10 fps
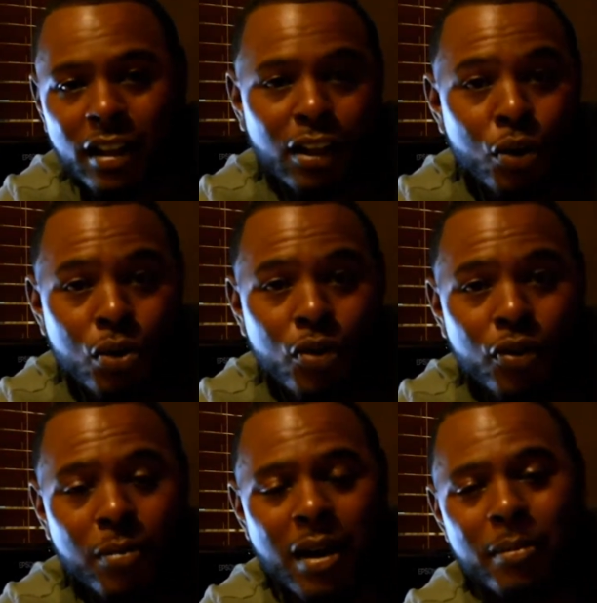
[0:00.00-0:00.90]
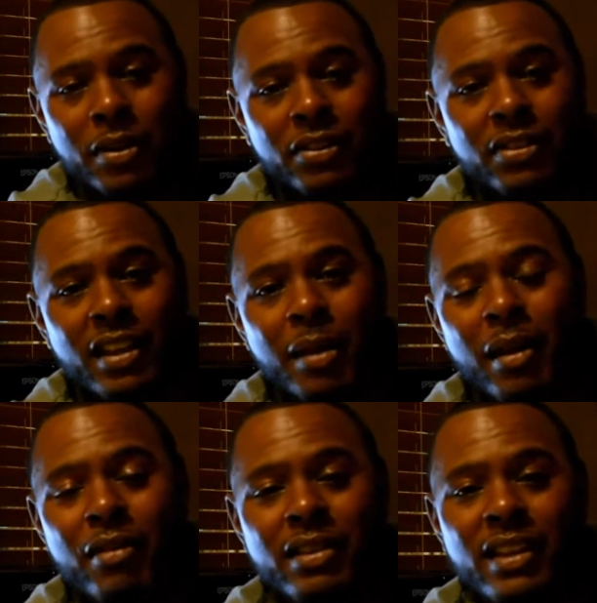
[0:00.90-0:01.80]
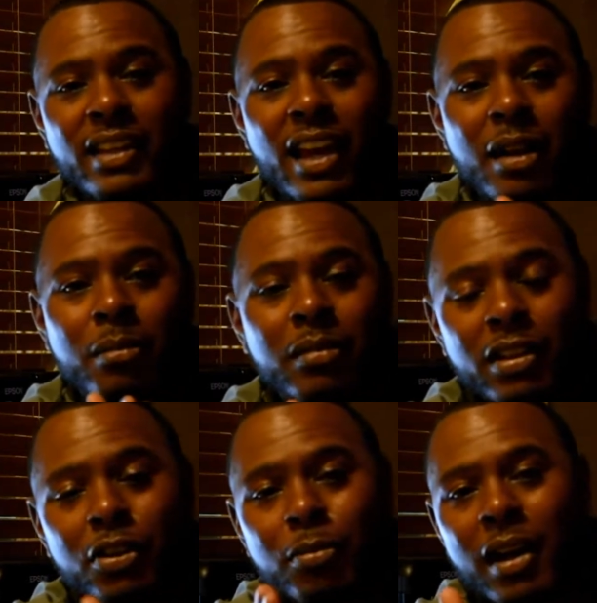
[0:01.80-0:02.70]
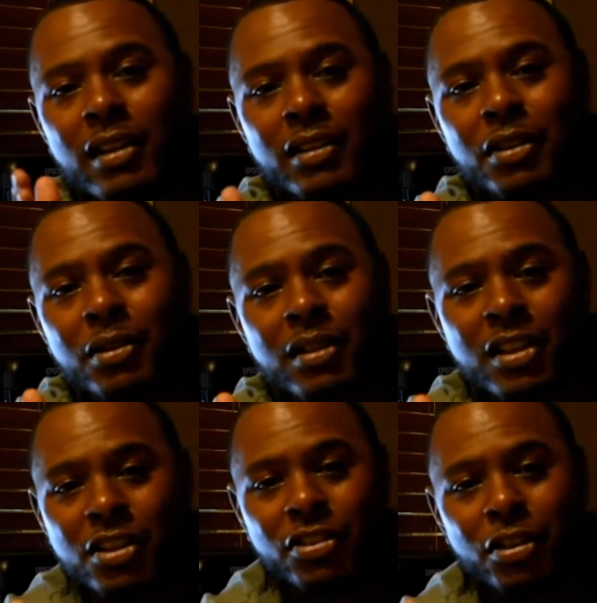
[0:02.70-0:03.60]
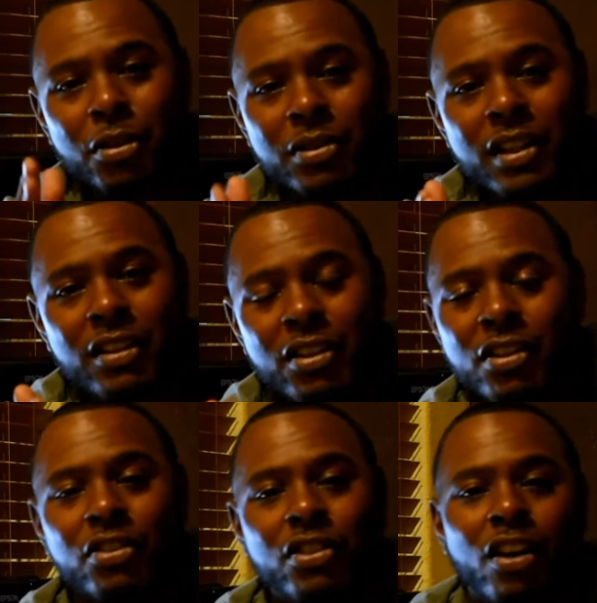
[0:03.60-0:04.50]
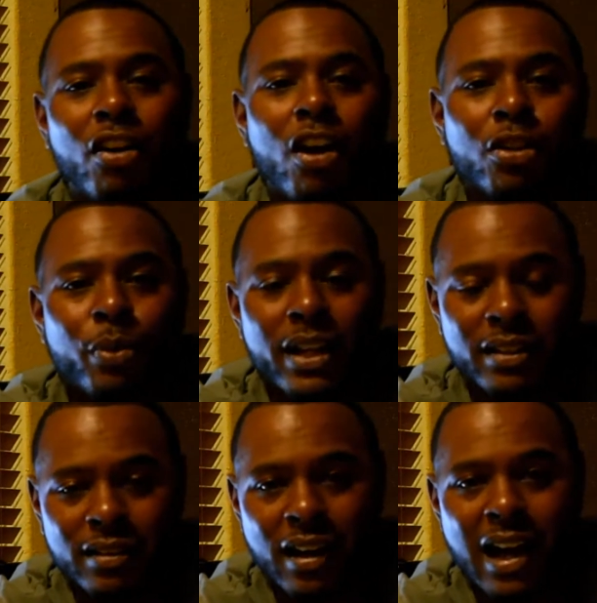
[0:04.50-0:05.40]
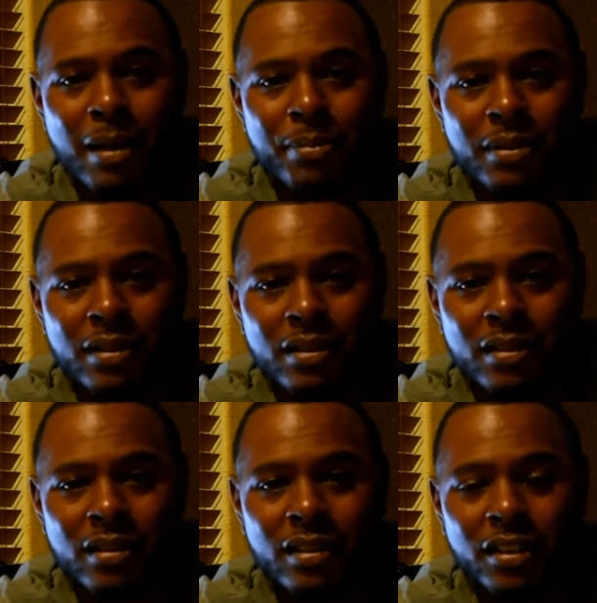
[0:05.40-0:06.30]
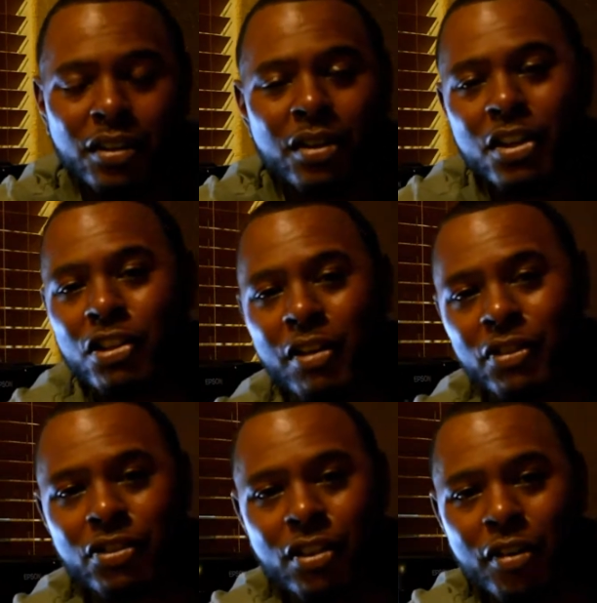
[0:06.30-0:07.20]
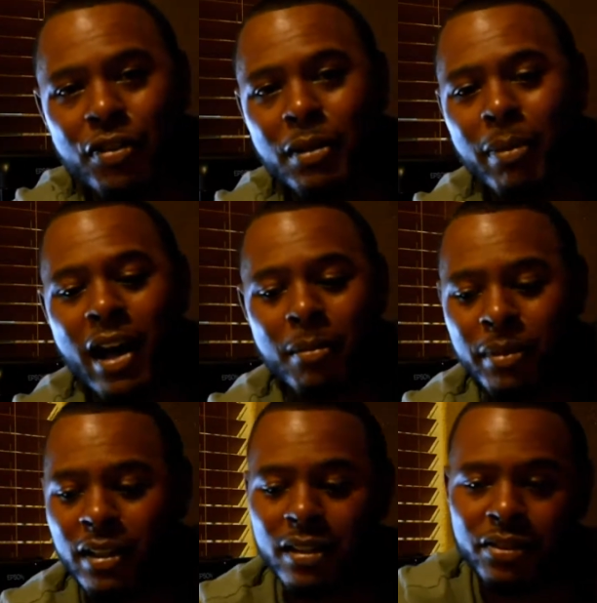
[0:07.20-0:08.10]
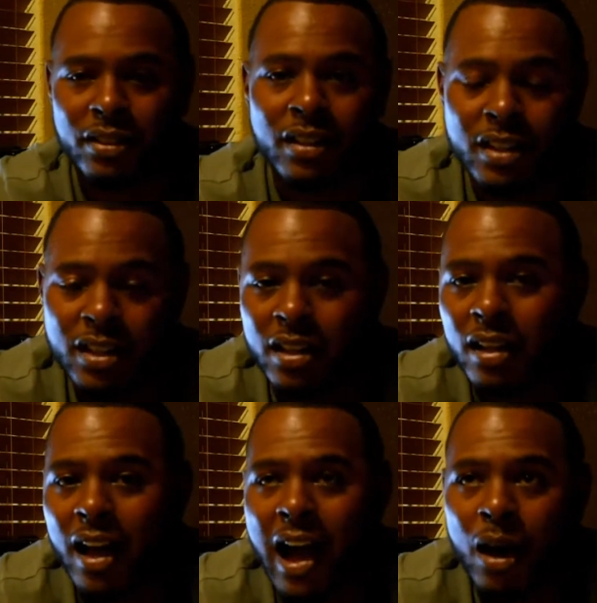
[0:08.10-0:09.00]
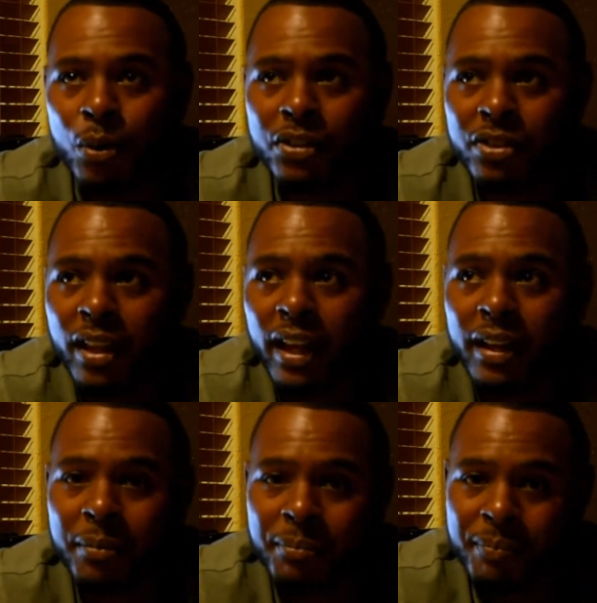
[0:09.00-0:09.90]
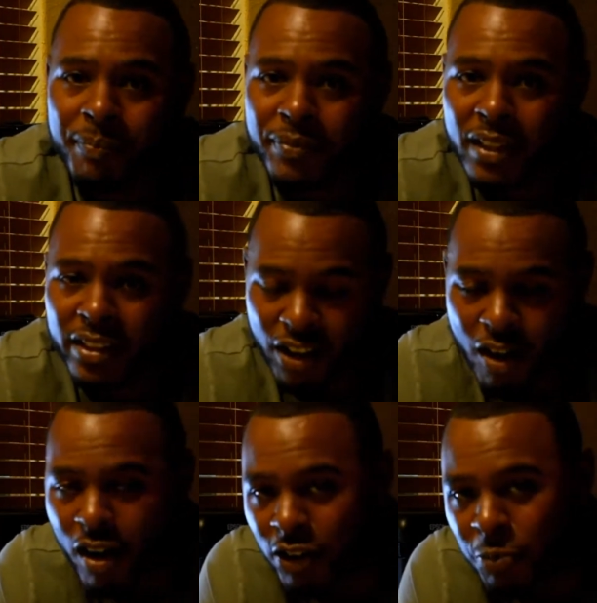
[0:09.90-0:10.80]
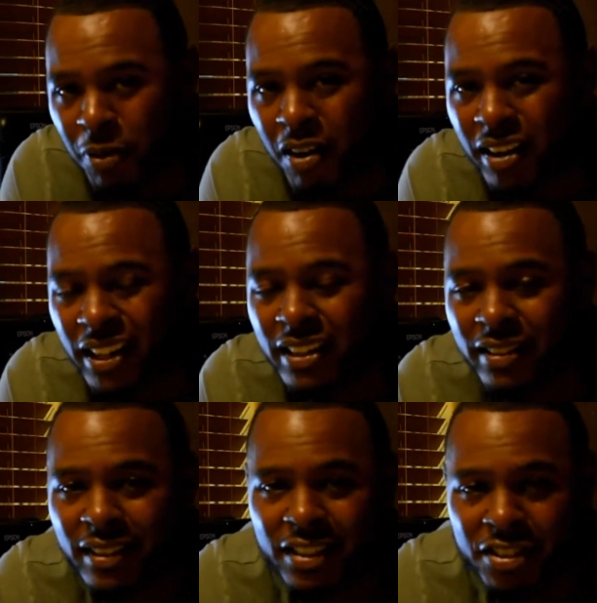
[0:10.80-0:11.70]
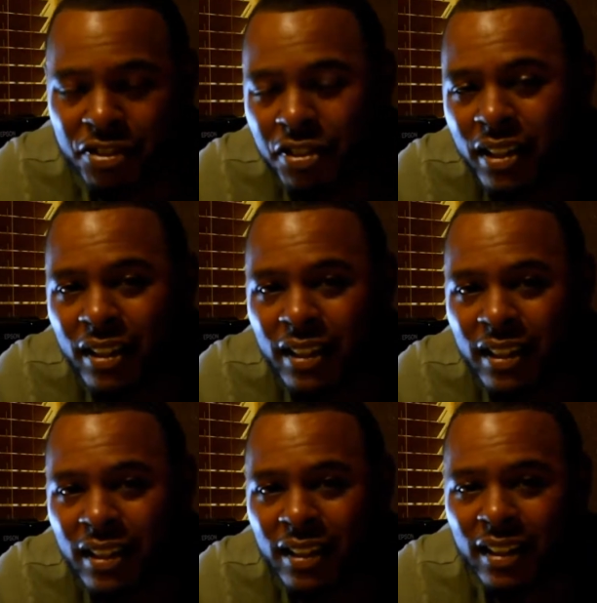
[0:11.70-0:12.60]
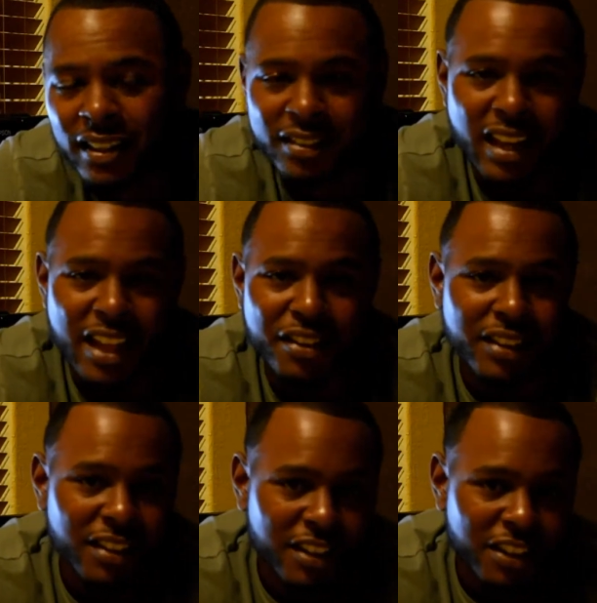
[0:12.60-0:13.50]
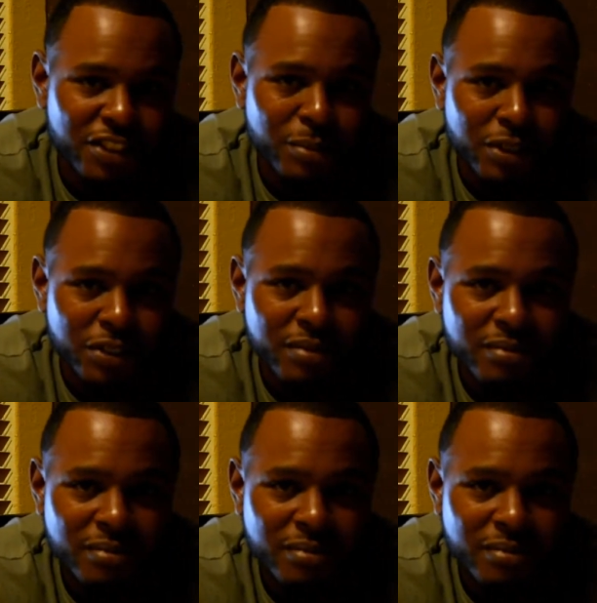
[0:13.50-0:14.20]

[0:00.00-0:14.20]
logo for my business name. Everything came little by little. So don't think you're gonna start all the way at the top. You have to start from the bottom, because I would say the hardest part in this industry is gathering your customers.